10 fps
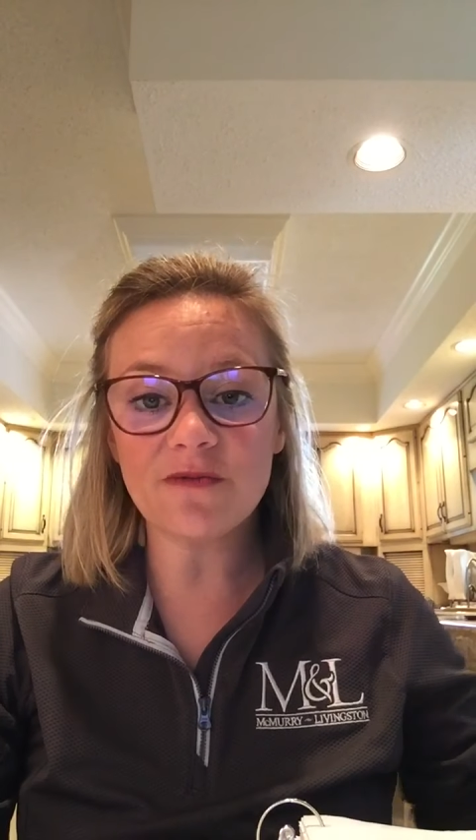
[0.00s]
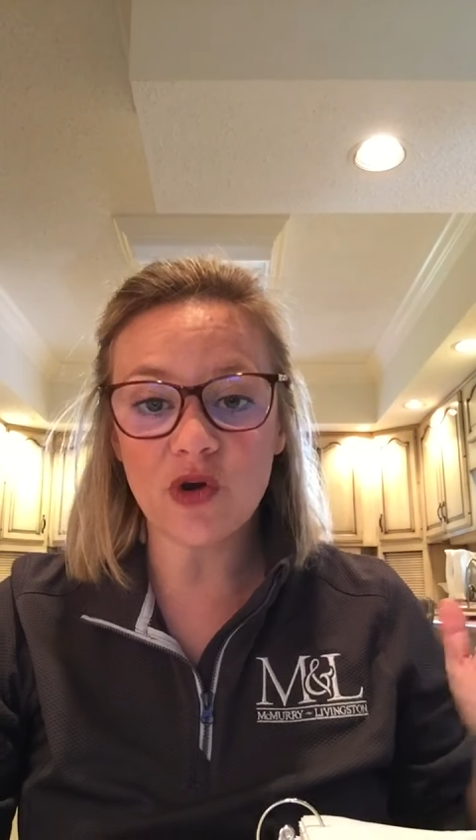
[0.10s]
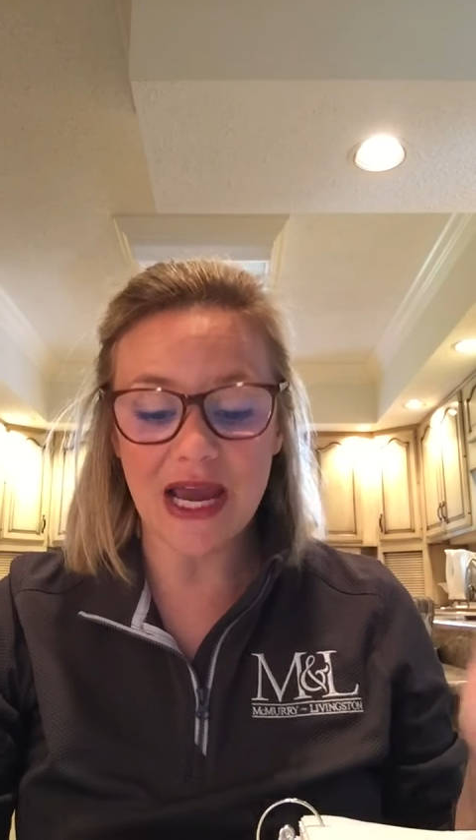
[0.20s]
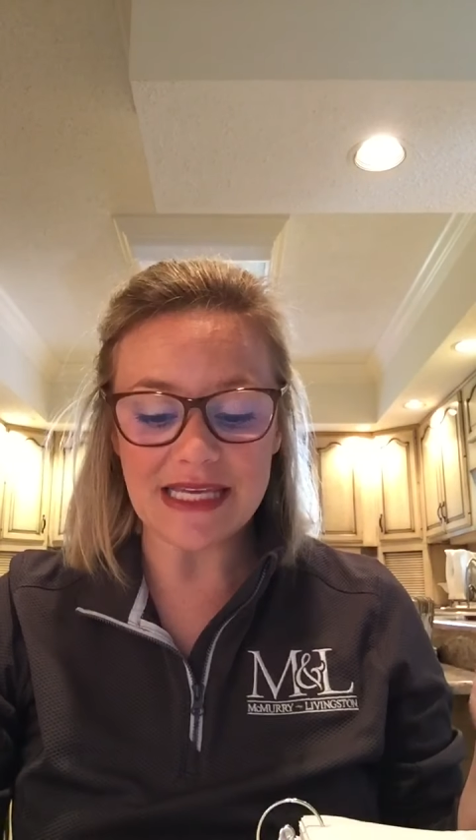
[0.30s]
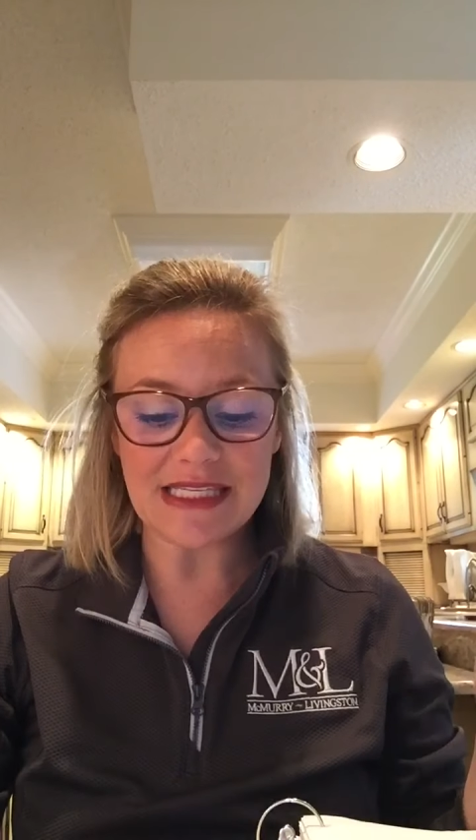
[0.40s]

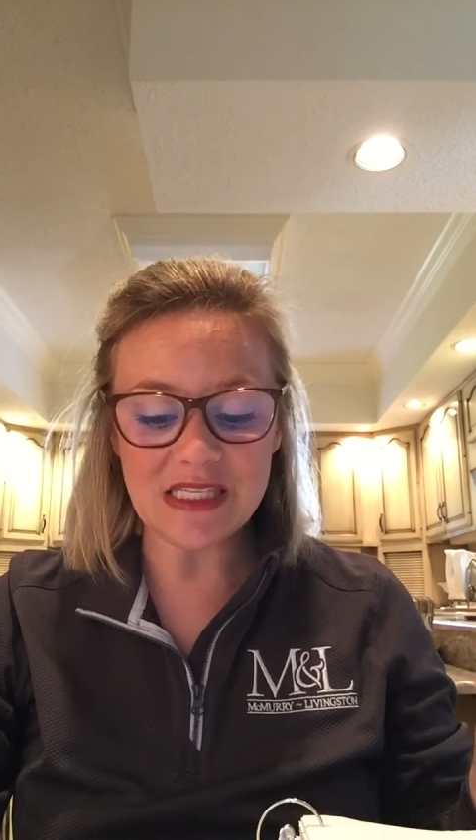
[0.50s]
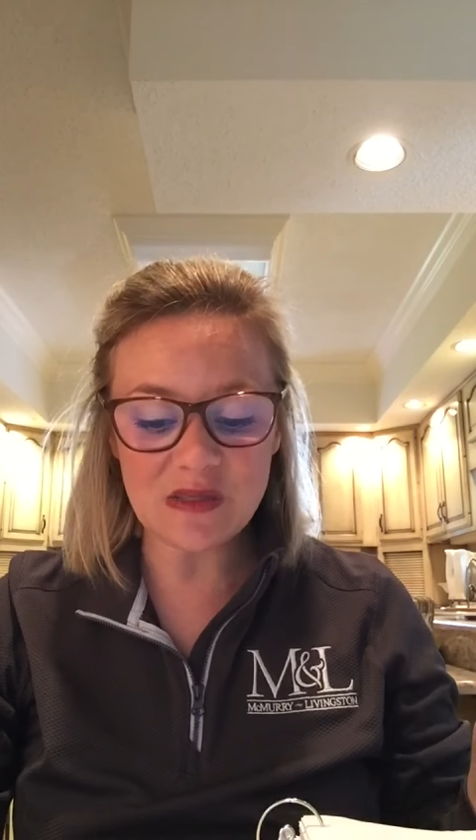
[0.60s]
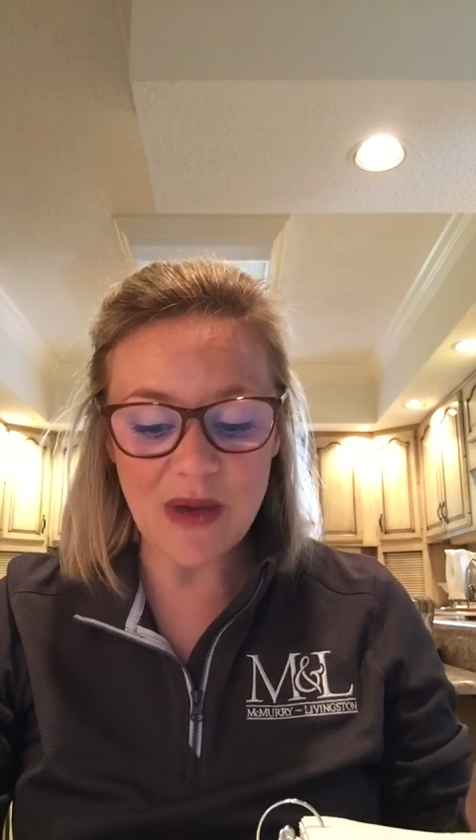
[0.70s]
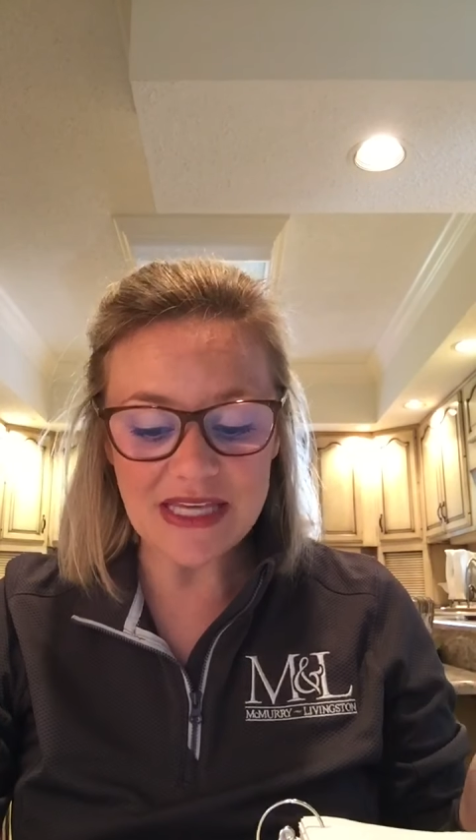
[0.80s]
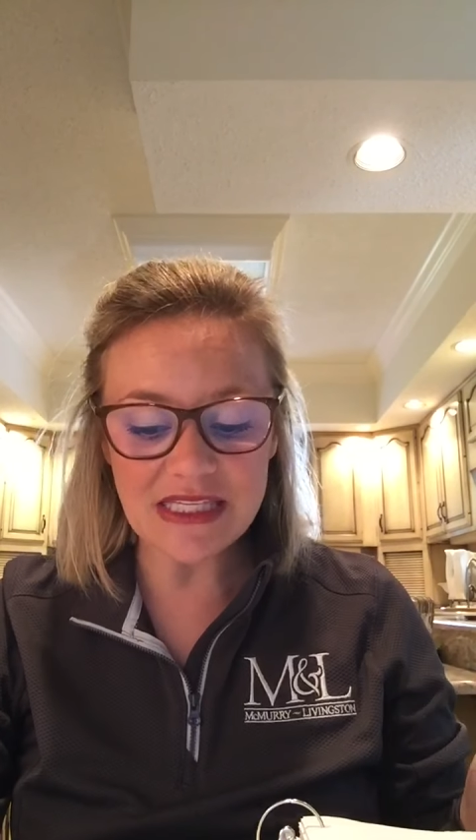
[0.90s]
for a
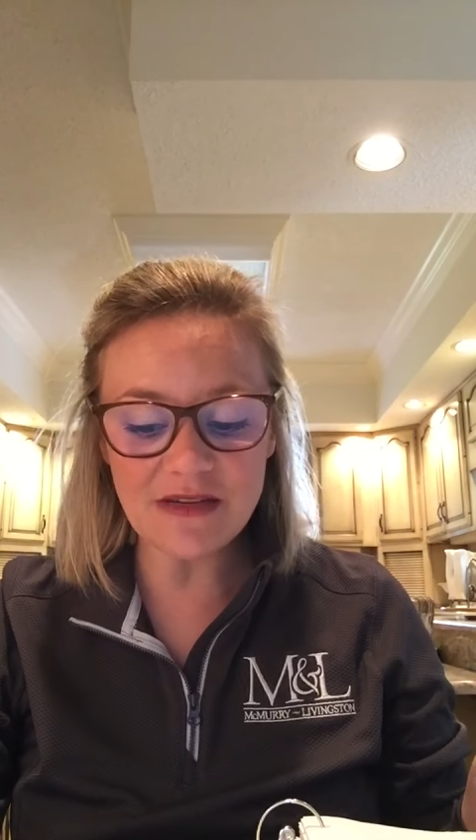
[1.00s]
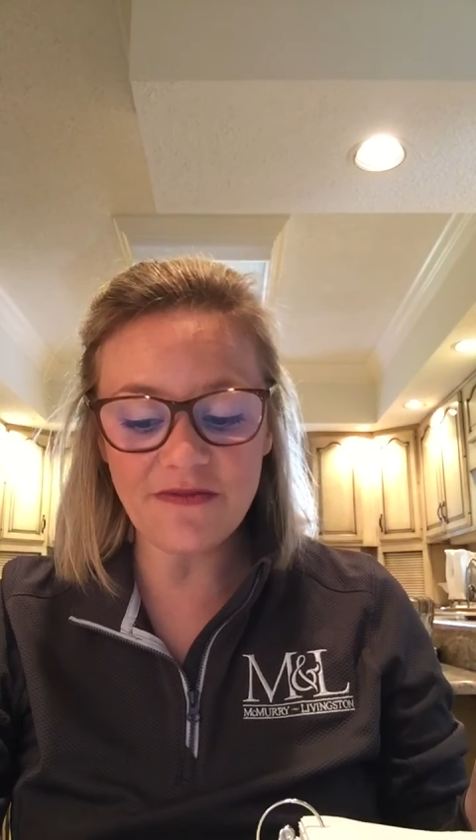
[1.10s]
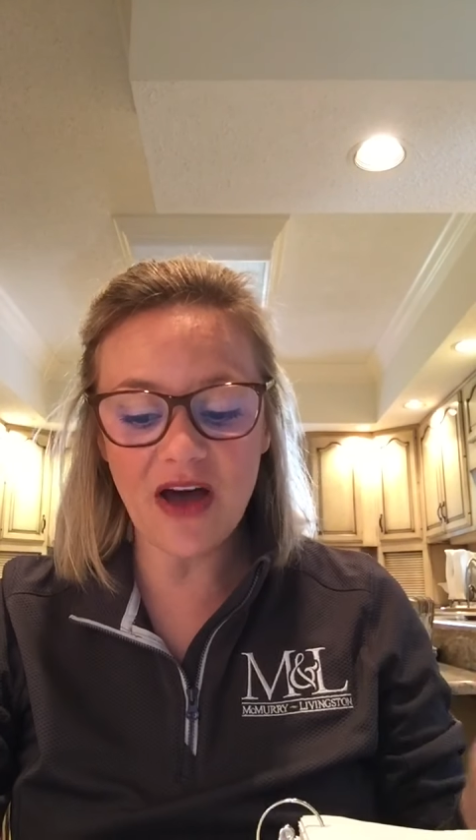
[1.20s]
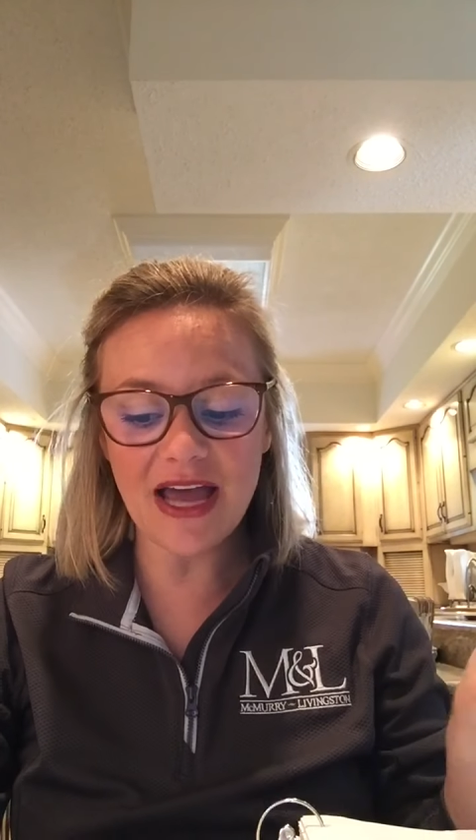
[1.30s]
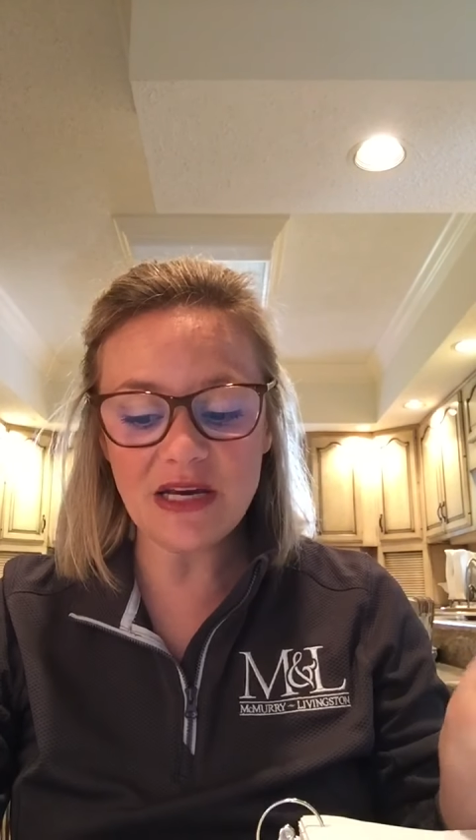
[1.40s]

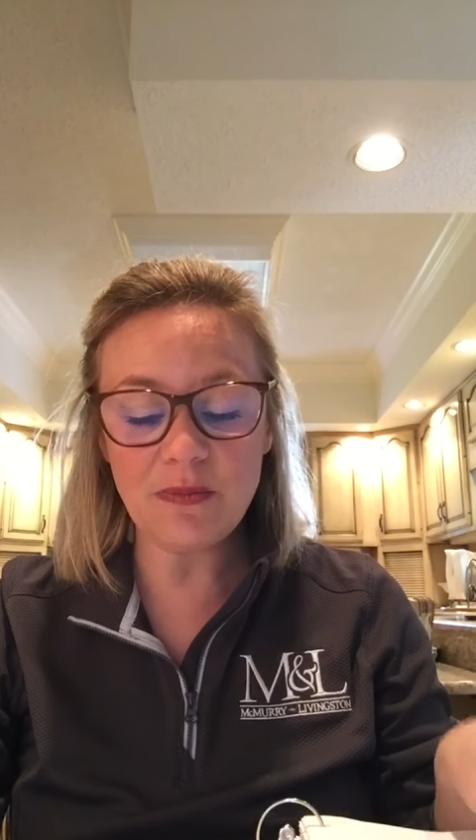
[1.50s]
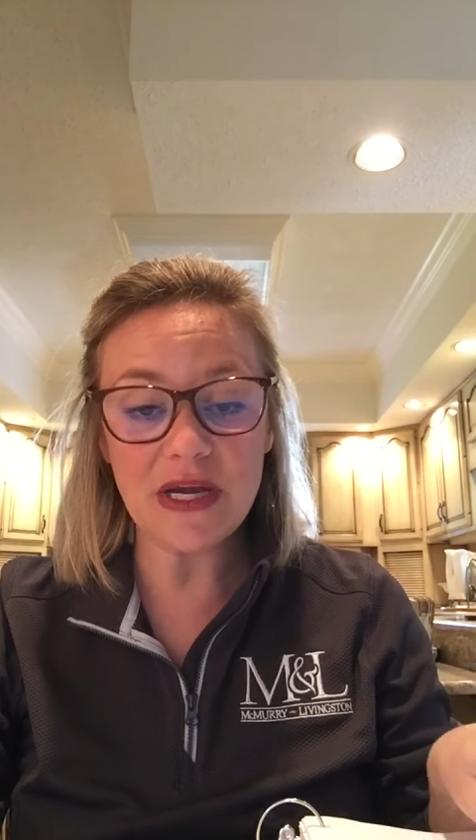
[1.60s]
specified